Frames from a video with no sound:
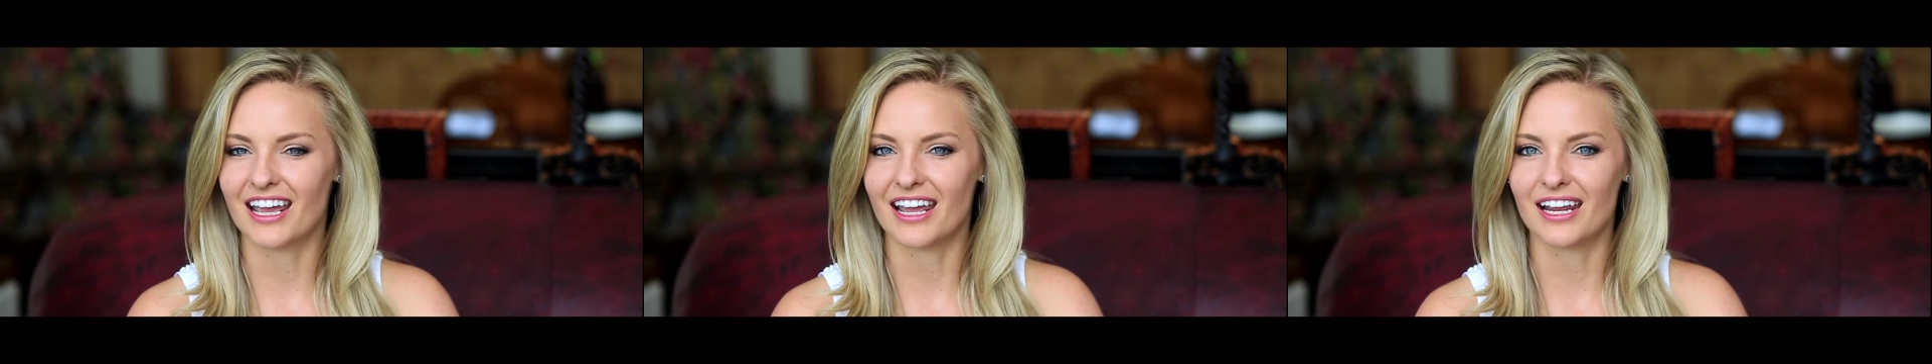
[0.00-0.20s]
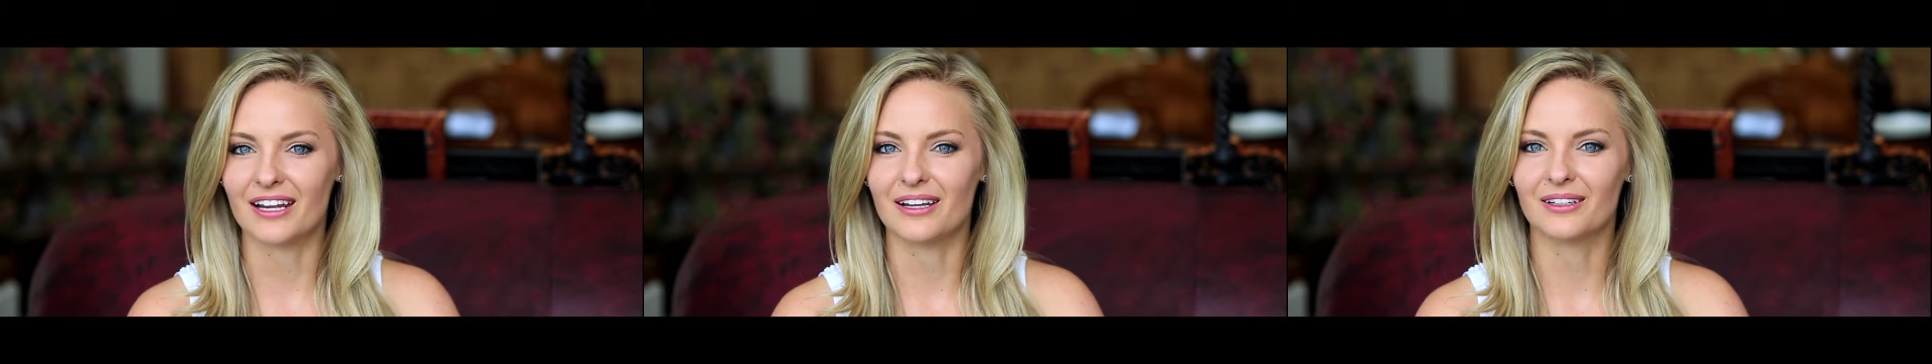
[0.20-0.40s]

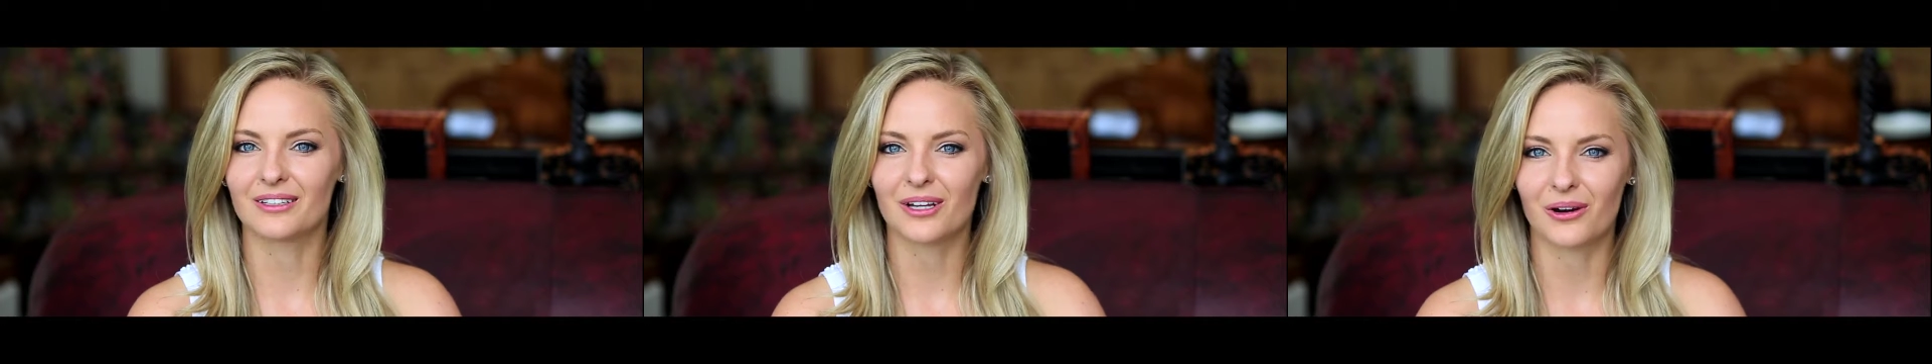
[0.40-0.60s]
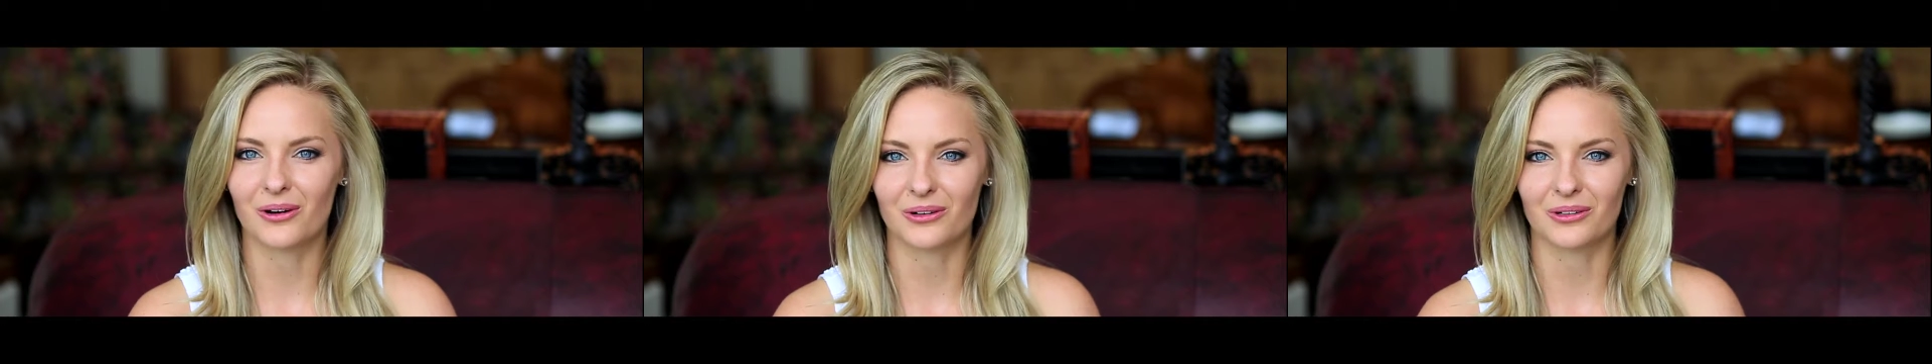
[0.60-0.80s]
a
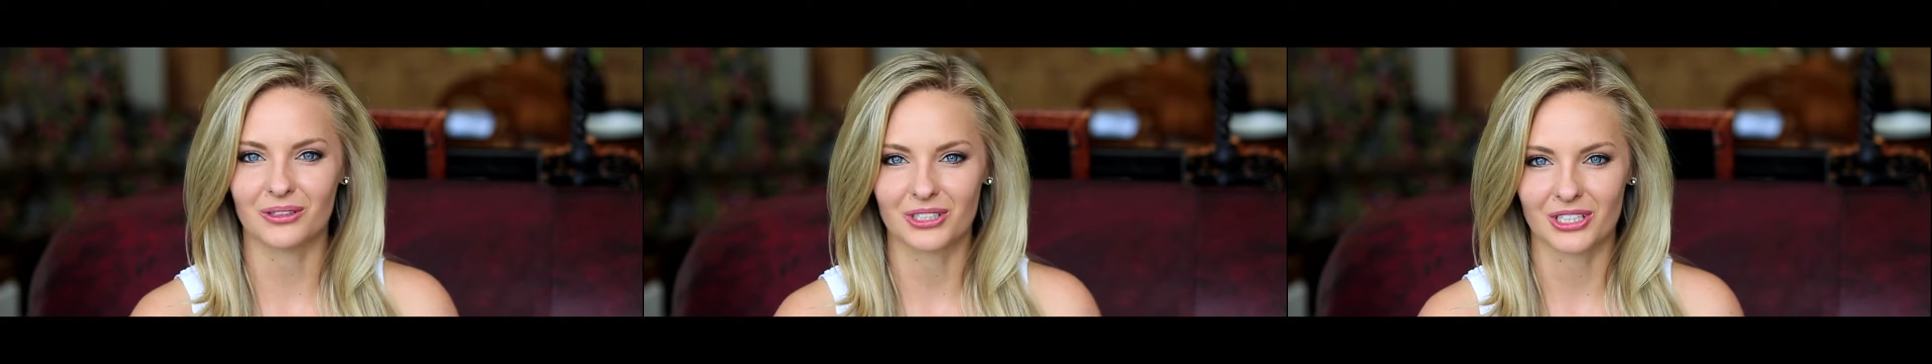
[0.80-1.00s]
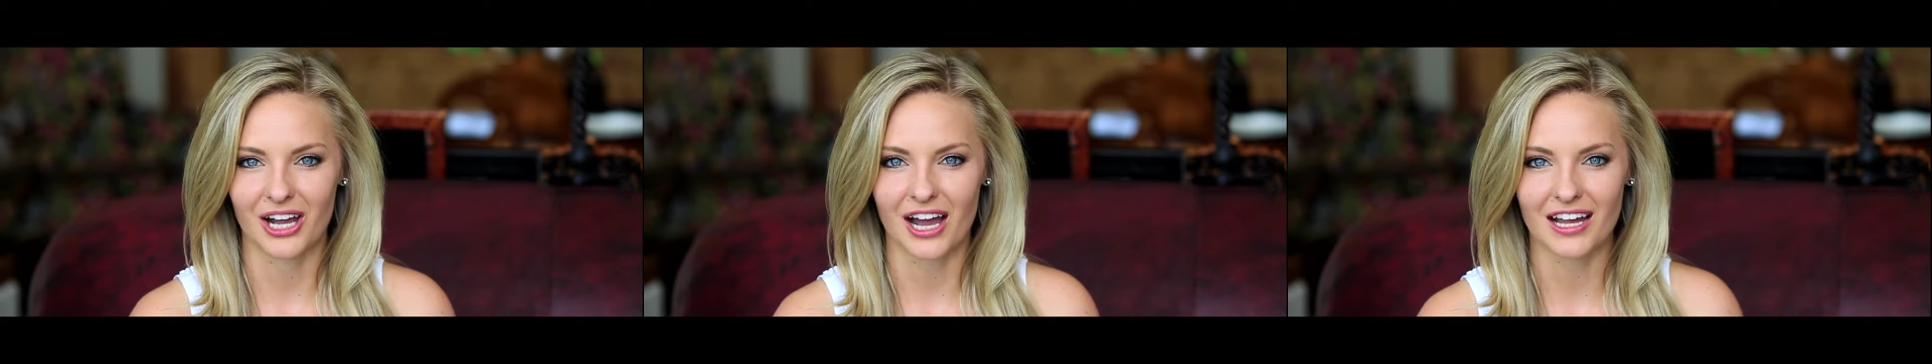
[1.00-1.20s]

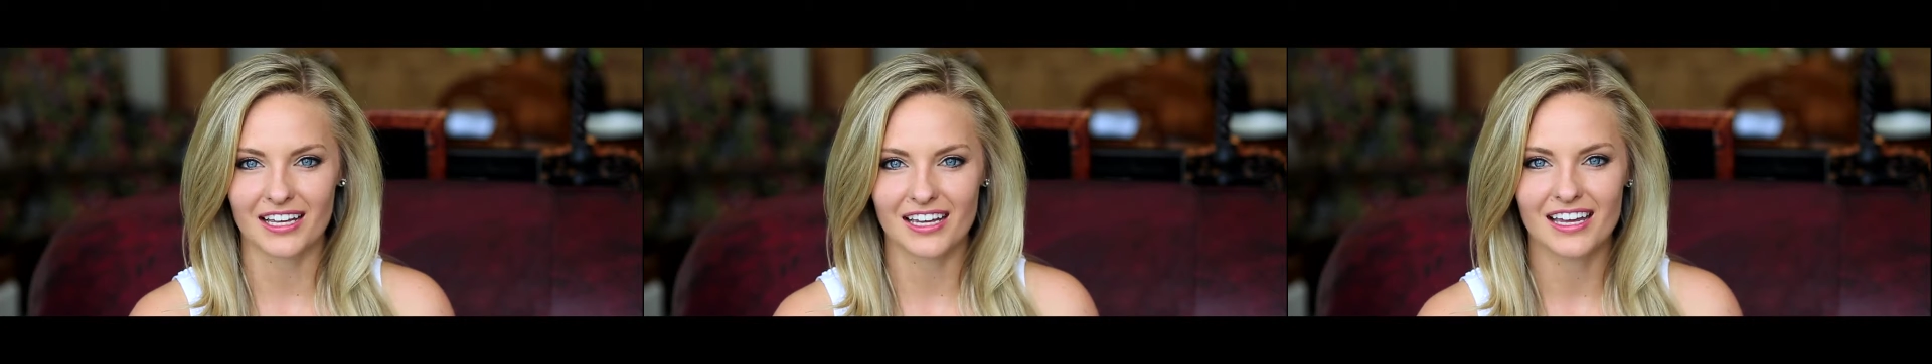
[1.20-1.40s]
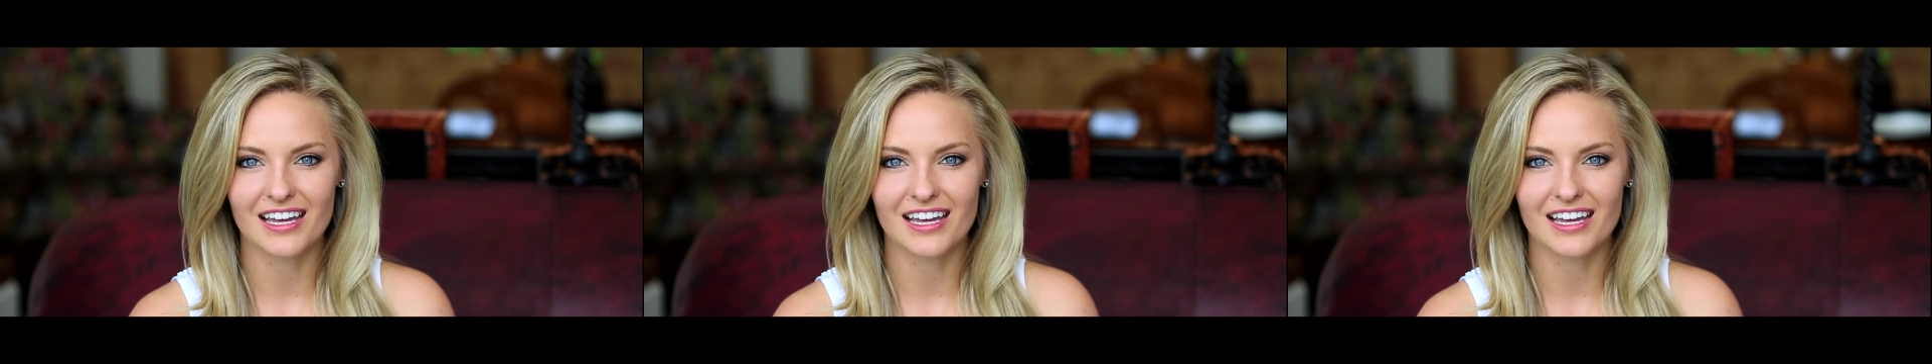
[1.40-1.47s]
total shock.